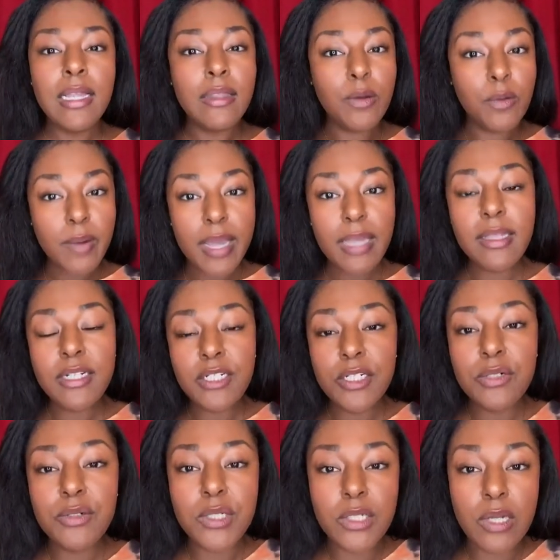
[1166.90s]
the way
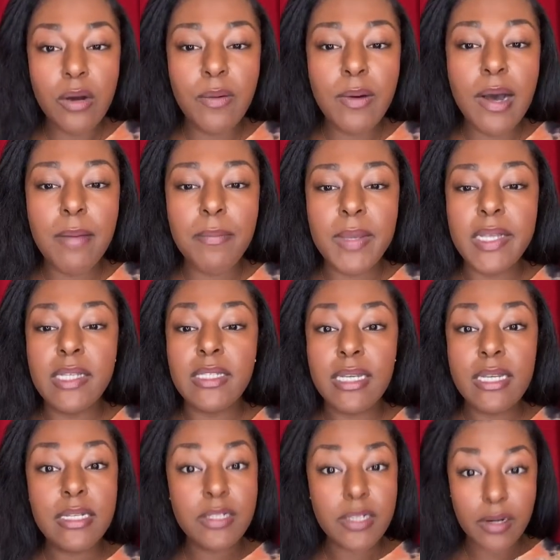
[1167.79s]
that you show up is
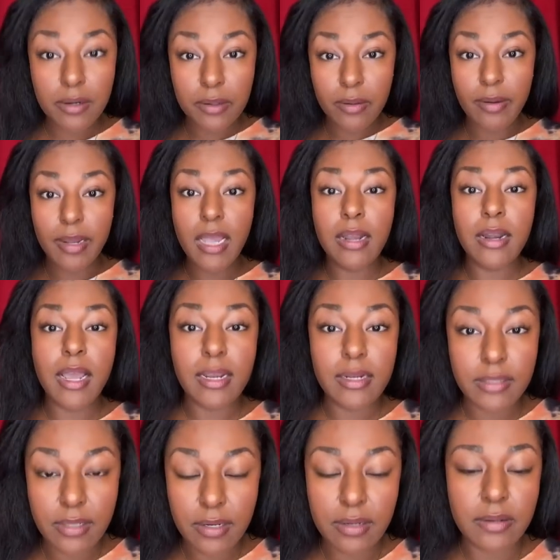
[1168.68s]
internal and
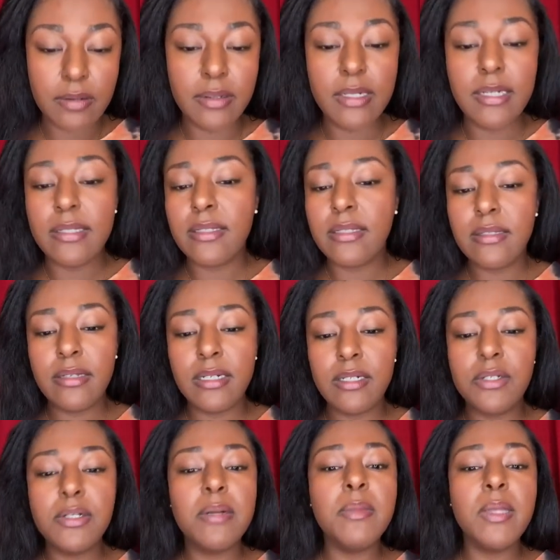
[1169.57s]
external. And it's
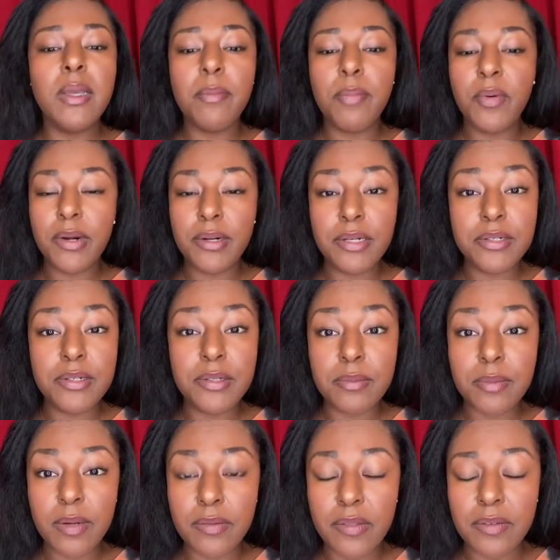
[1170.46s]
extremely important to
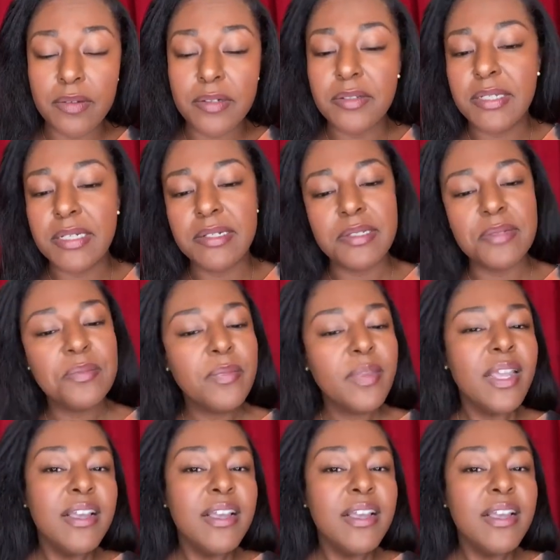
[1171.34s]
do both of those things.